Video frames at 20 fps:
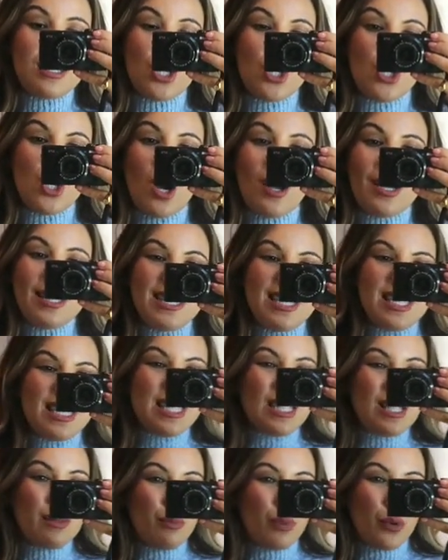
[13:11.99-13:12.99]
It's a nice
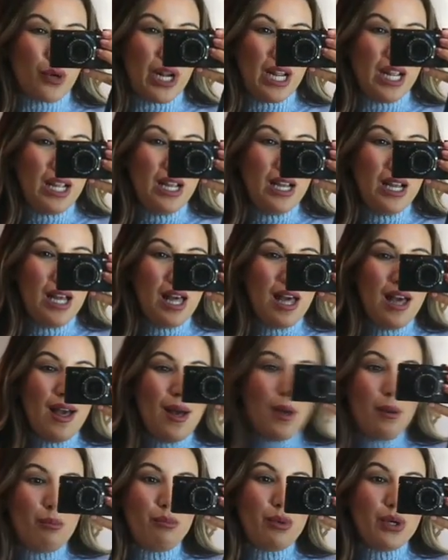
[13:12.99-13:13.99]
spring
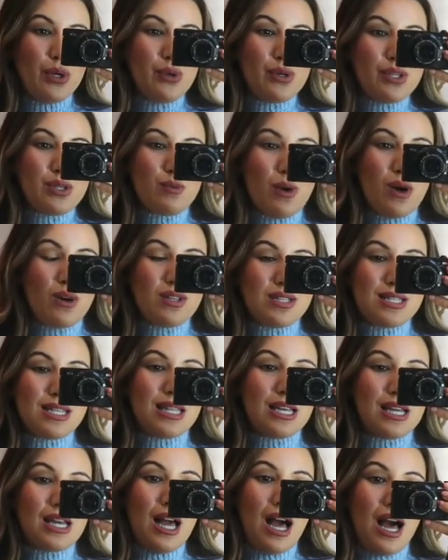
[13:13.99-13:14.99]
boot as well because
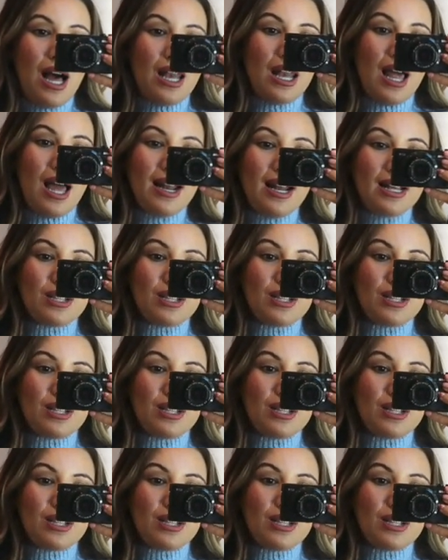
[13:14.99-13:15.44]
of the color.